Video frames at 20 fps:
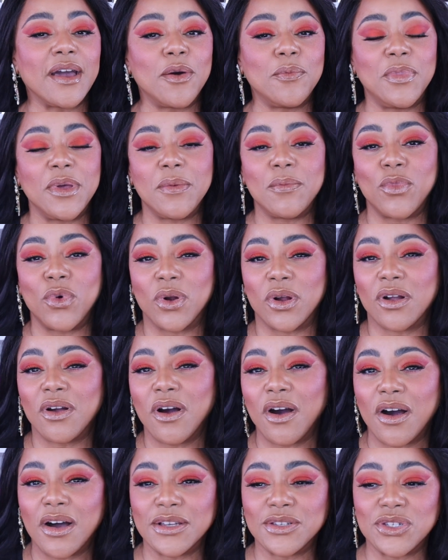a bit more
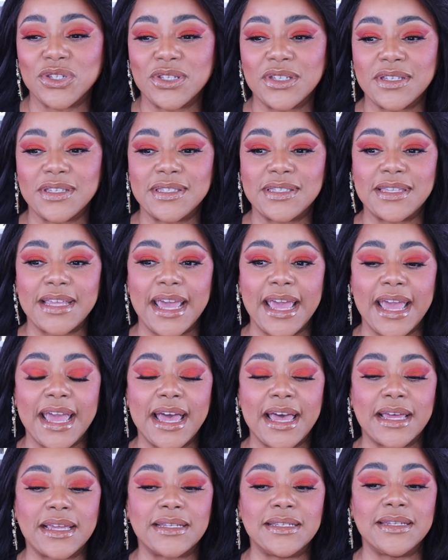cautious
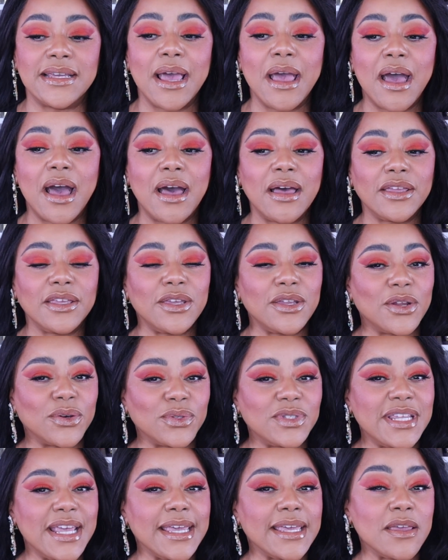and,
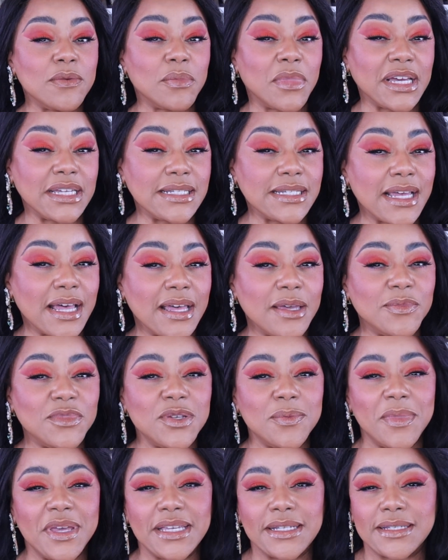taking my time
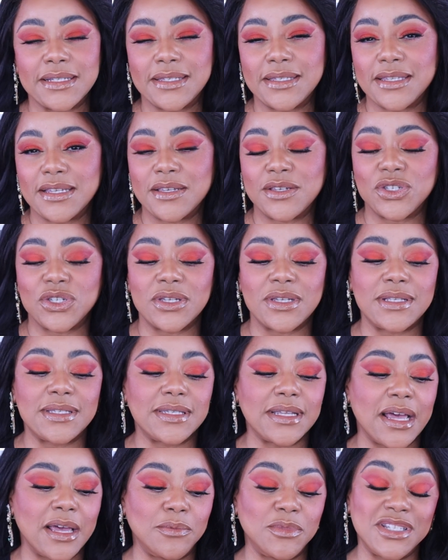to make
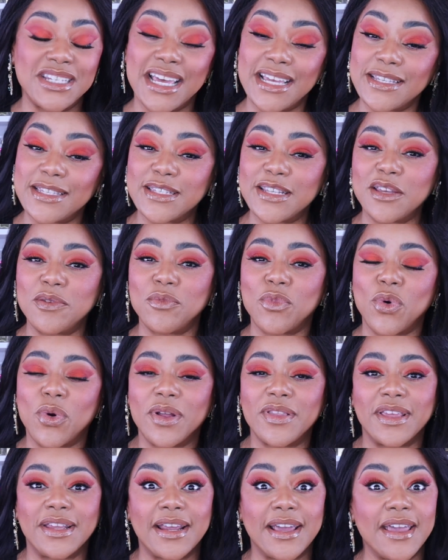decisions. I'm testing
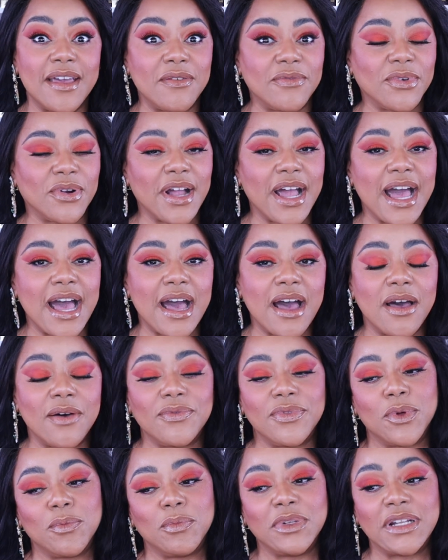more than I ever
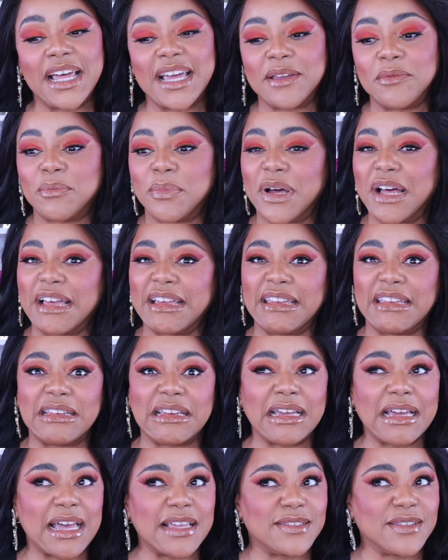have. The blind
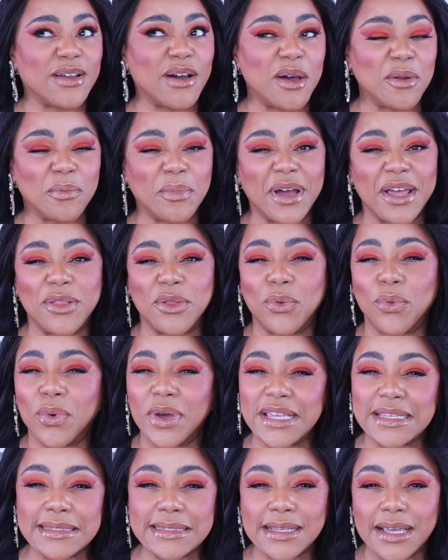buying has gone by the
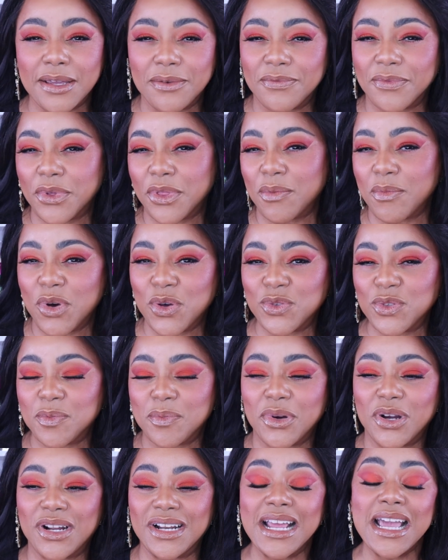wayside for the
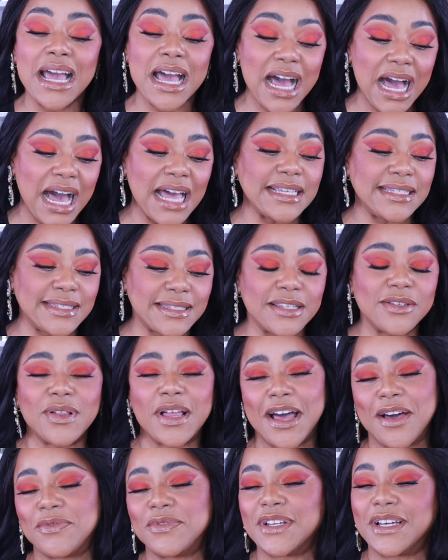most part. I still
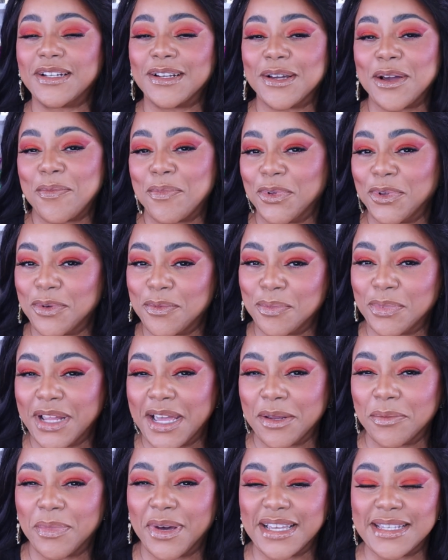have done a couple of
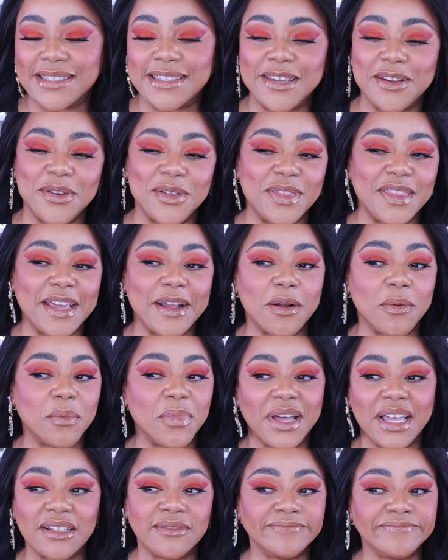blind buys here and there,
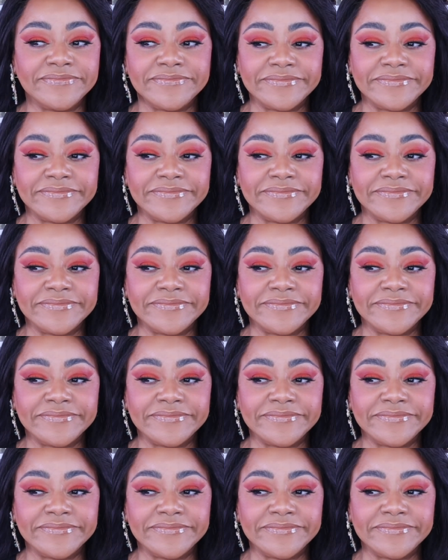but